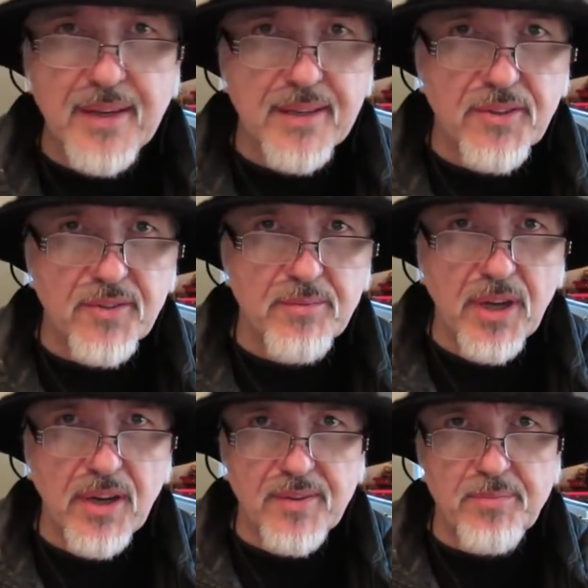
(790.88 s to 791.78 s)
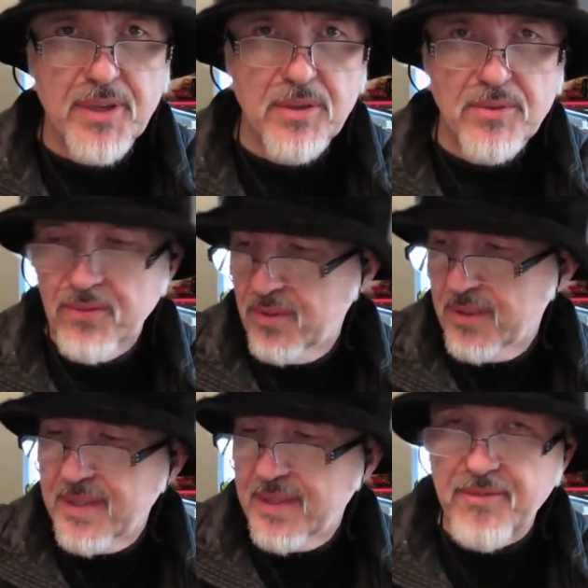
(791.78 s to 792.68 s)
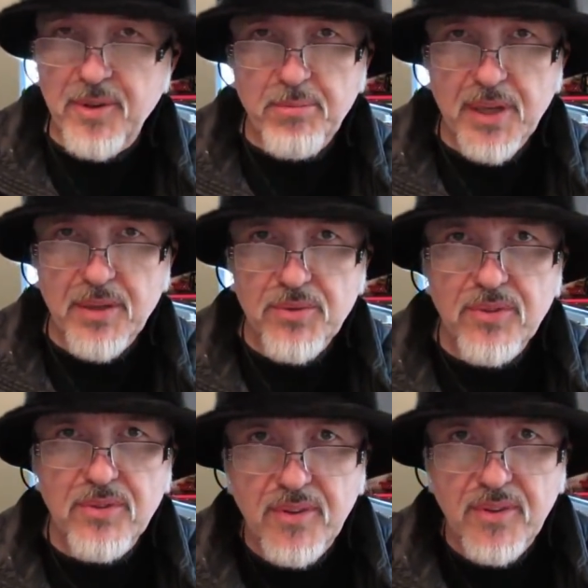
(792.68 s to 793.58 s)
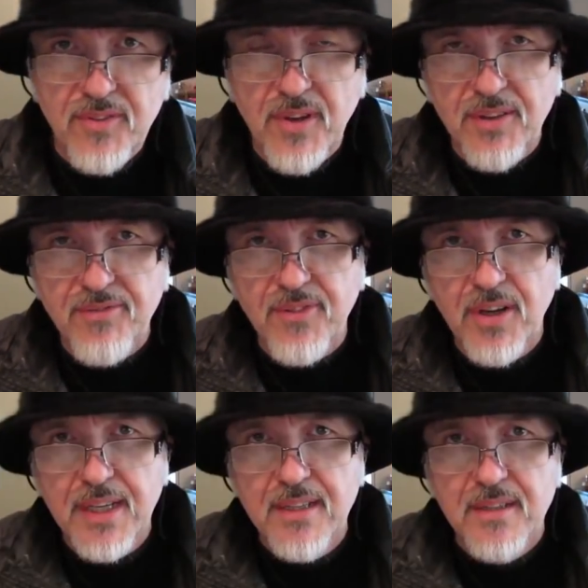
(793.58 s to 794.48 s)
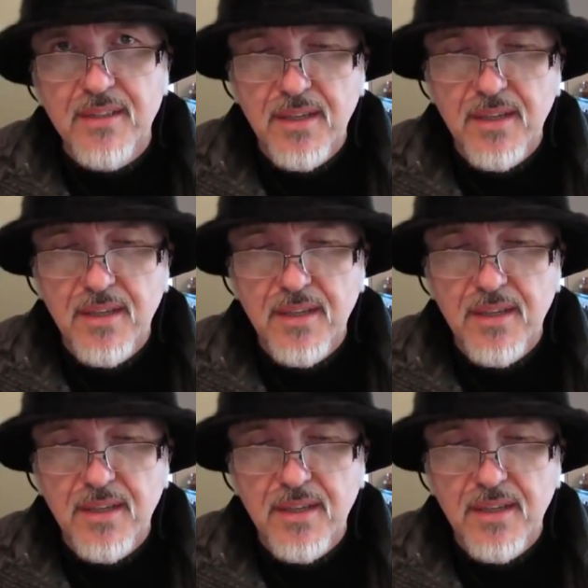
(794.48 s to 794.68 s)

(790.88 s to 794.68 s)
He does some nice builds, different builds, sci-fi,